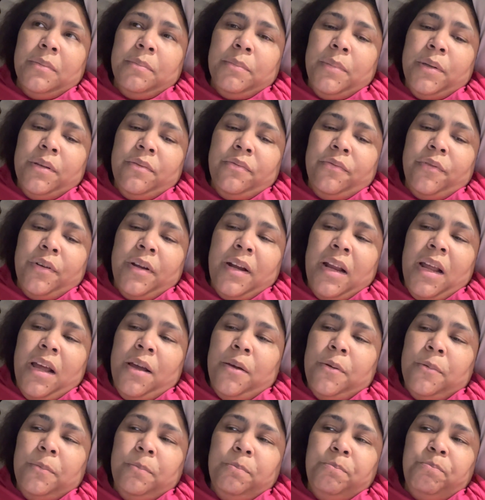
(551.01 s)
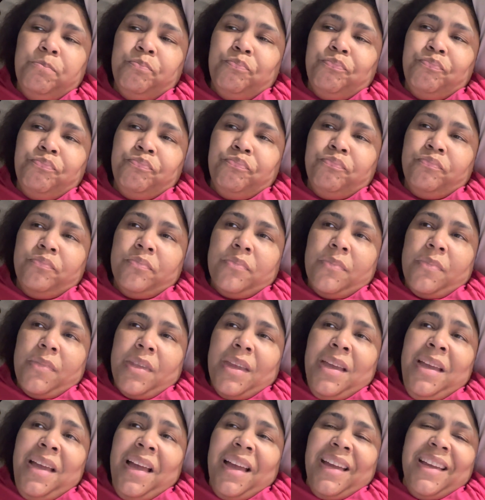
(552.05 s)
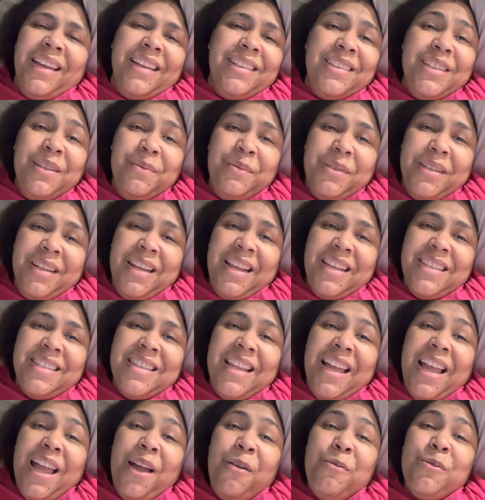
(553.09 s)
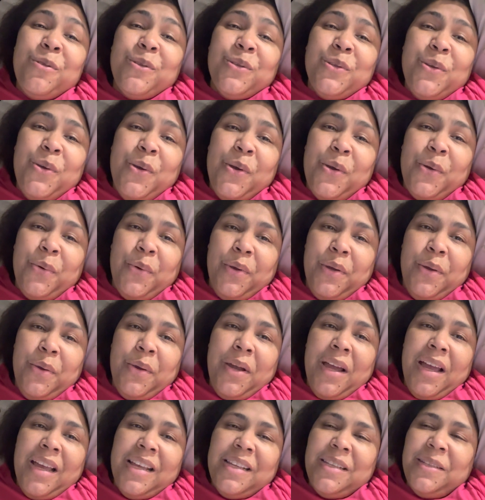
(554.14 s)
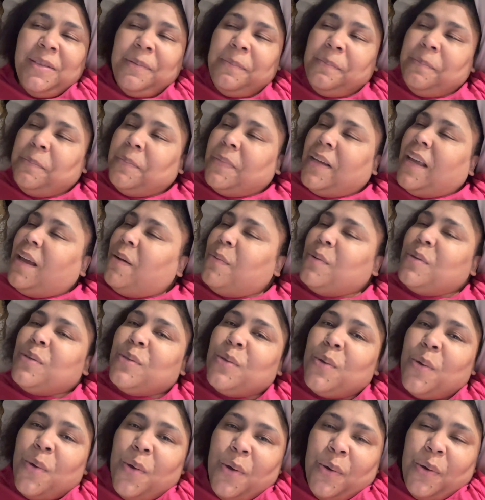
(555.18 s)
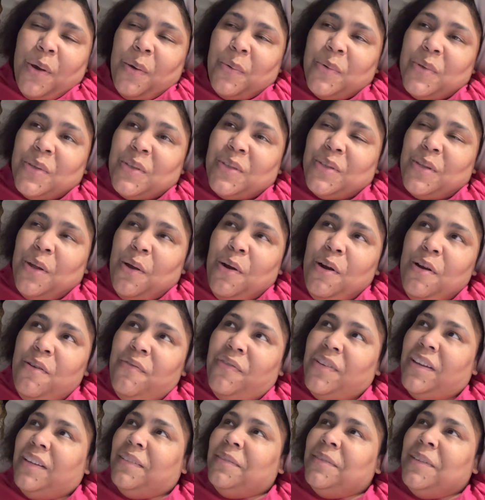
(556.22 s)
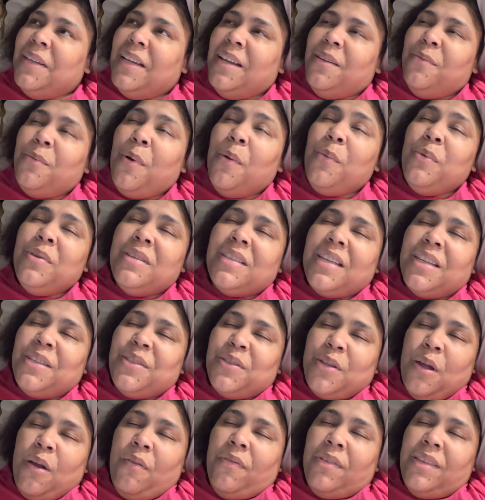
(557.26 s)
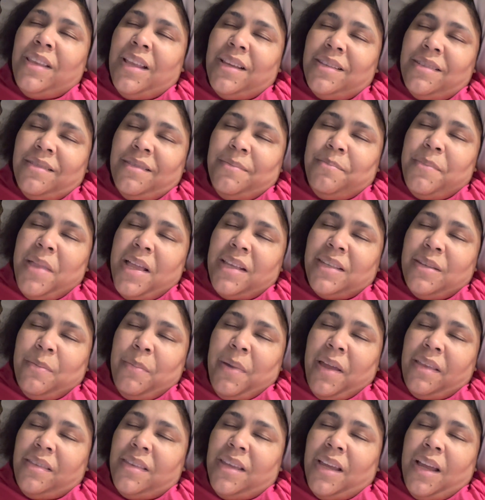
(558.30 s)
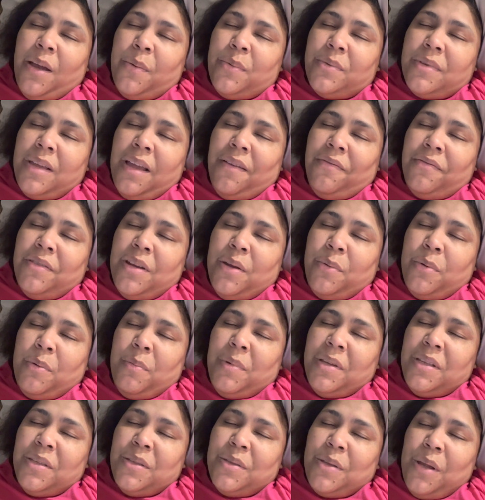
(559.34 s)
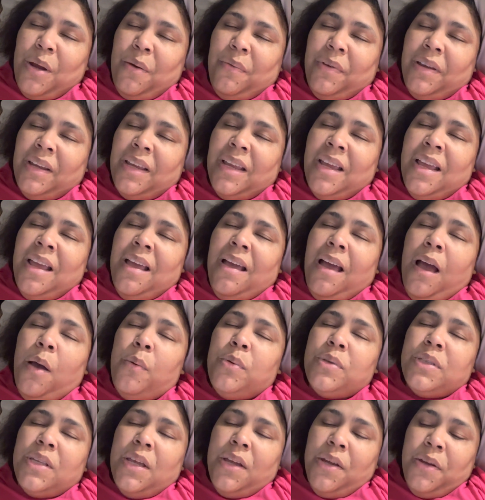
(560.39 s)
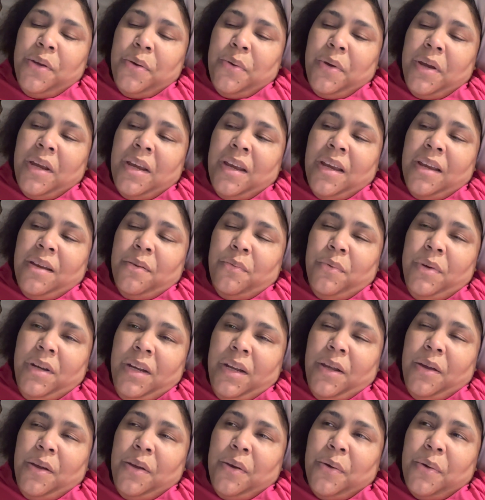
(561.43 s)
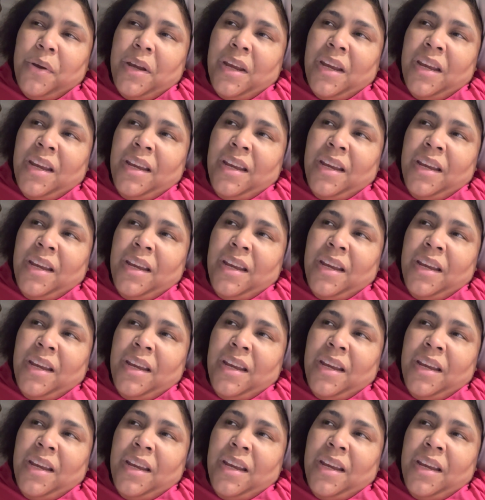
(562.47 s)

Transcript: But for now, I attempted last night. I was so hungry, you guys. I was so hungry. I was starving. Well, I won't say starving. That's a bad thing. I've never been starving. I was hungry, really hungry.